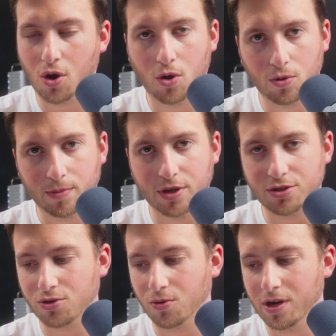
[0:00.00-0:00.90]
home
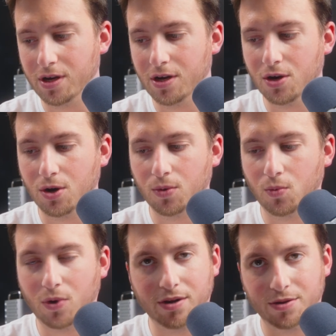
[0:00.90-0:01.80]
screen here
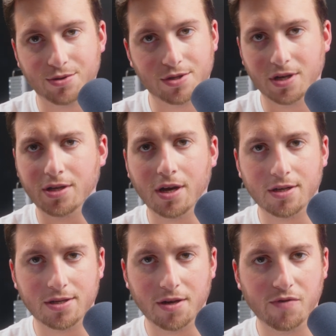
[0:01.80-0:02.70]
where there's a
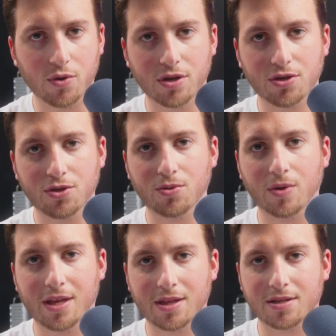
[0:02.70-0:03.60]
ton of stuff you can
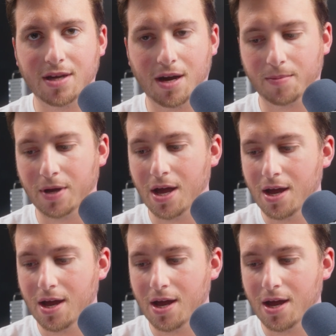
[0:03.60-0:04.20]
do in this app.